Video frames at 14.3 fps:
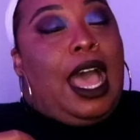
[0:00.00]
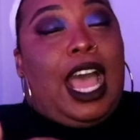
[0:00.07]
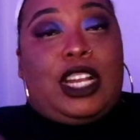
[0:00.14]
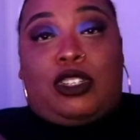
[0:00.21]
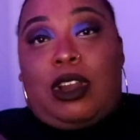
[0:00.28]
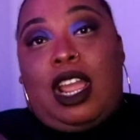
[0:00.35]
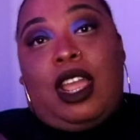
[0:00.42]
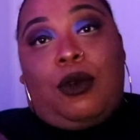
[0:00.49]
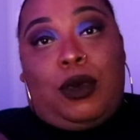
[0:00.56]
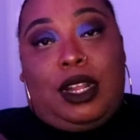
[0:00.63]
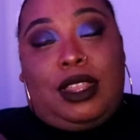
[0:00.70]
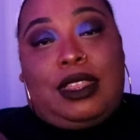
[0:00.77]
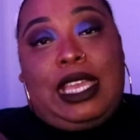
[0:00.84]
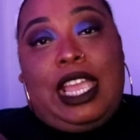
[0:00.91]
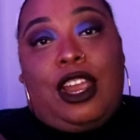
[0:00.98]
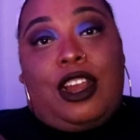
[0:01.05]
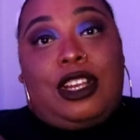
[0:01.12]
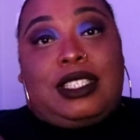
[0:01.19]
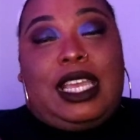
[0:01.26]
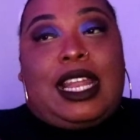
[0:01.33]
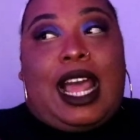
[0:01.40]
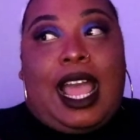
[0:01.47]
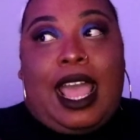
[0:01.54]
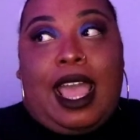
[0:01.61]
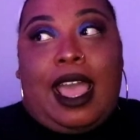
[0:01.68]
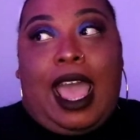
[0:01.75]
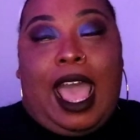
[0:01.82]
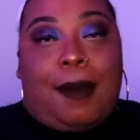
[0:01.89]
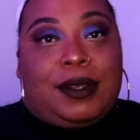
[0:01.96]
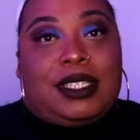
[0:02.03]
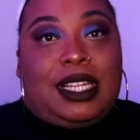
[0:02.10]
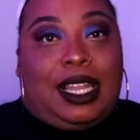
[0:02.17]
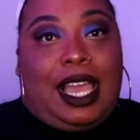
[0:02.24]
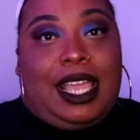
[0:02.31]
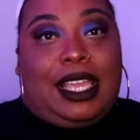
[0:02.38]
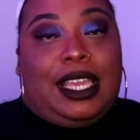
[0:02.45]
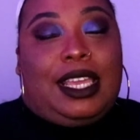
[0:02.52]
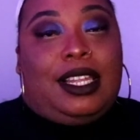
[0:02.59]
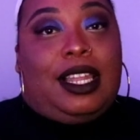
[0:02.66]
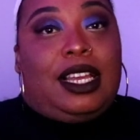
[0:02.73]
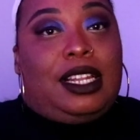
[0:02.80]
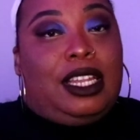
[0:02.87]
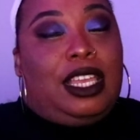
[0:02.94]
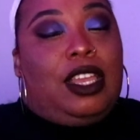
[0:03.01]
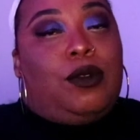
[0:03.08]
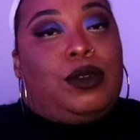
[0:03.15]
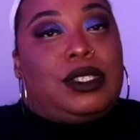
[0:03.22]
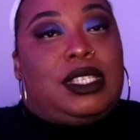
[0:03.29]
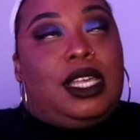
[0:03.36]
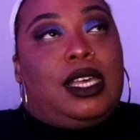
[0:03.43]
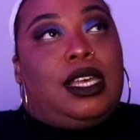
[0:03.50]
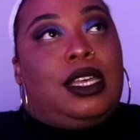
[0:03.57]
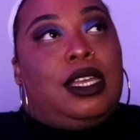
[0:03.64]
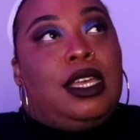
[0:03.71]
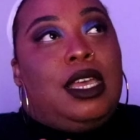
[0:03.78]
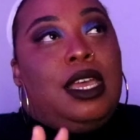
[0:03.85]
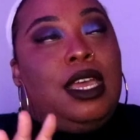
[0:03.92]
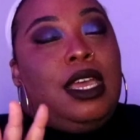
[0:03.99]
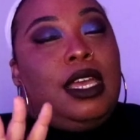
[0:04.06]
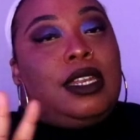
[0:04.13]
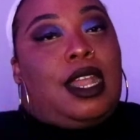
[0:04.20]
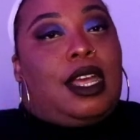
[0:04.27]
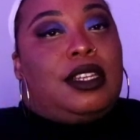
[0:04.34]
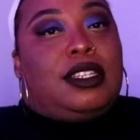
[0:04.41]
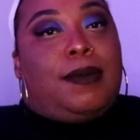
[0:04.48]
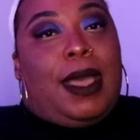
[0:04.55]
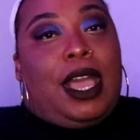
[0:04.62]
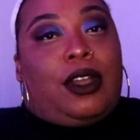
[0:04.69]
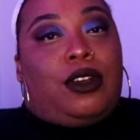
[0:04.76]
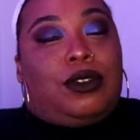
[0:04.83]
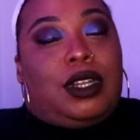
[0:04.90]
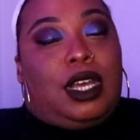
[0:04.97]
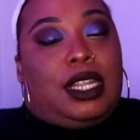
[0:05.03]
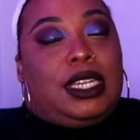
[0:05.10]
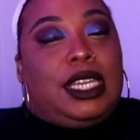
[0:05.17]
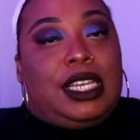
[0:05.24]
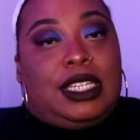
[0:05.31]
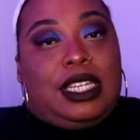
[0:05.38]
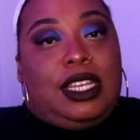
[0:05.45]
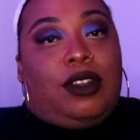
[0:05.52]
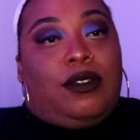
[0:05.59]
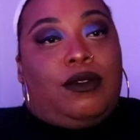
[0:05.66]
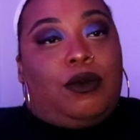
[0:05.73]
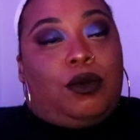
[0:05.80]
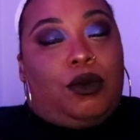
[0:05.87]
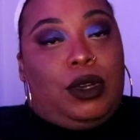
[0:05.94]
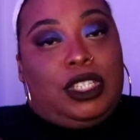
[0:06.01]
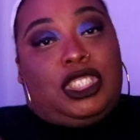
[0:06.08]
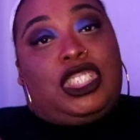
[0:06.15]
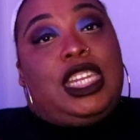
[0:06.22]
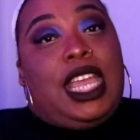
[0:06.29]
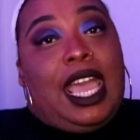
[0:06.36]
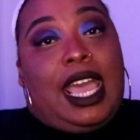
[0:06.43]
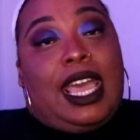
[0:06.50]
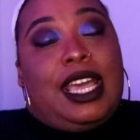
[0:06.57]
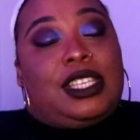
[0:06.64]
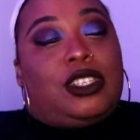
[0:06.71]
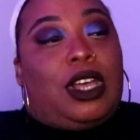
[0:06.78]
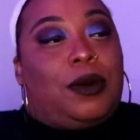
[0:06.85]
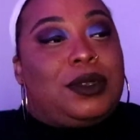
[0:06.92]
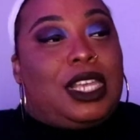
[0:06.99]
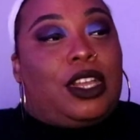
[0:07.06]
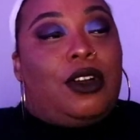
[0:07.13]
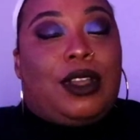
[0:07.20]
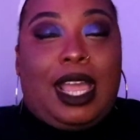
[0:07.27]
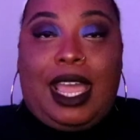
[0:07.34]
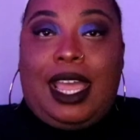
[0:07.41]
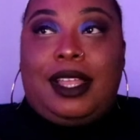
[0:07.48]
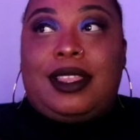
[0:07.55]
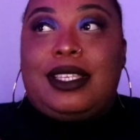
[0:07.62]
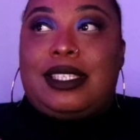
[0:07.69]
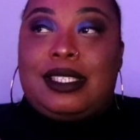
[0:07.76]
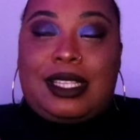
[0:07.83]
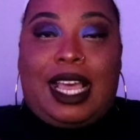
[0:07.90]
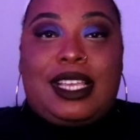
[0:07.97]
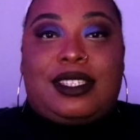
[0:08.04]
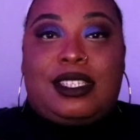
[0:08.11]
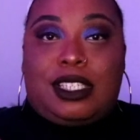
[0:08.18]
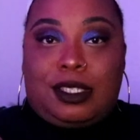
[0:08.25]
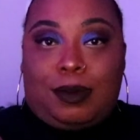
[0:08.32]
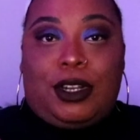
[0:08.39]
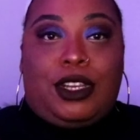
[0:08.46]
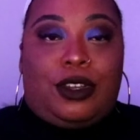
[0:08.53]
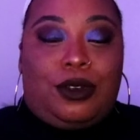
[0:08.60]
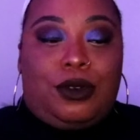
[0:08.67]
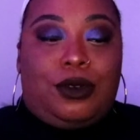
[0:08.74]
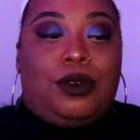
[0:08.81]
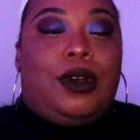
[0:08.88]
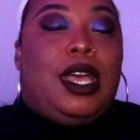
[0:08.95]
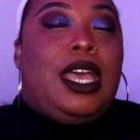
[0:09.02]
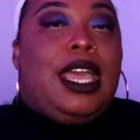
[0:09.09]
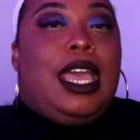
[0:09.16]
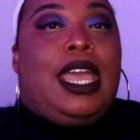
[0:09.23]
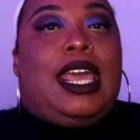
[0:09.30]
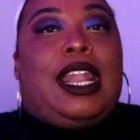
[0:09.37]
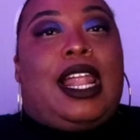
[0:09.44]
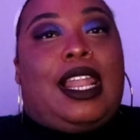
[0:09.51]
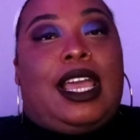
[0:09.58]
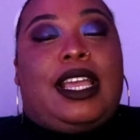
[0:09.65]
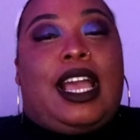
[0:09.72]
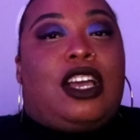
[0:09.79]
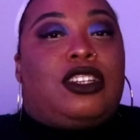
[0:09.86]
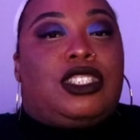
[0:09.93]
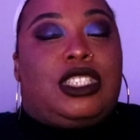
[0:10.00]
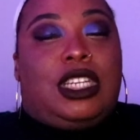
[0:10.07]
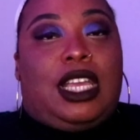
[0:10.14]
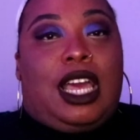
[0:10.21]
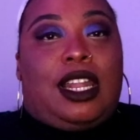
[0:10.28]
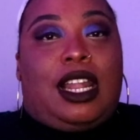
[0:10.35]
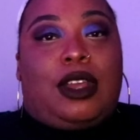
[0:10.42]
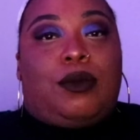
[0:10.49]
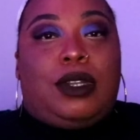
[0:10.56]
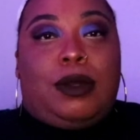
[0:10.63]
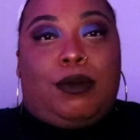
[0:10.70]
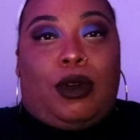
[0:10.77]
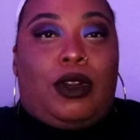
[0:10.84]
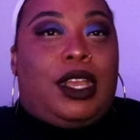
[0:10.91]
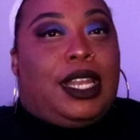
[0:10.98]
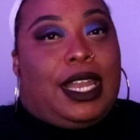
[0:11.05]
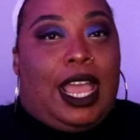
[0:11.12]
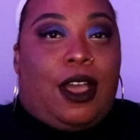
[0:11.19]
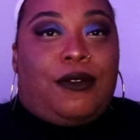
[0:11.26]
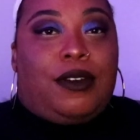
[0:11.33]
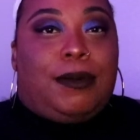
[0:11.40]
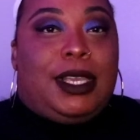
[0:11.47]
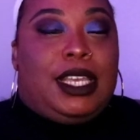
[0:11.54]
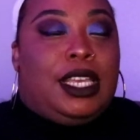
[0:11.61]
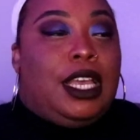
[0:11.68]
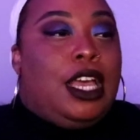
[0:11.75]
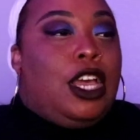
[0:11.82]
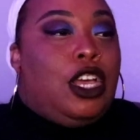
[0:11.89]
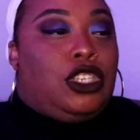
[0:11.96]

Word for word: I tried one of theirs and I happened to like it. Luckily, it was the non-tobacco, non-nicotine one she had. So I was like, okay, this is nice, this is pretty cool. And I like how she kind of like really broke it down for me.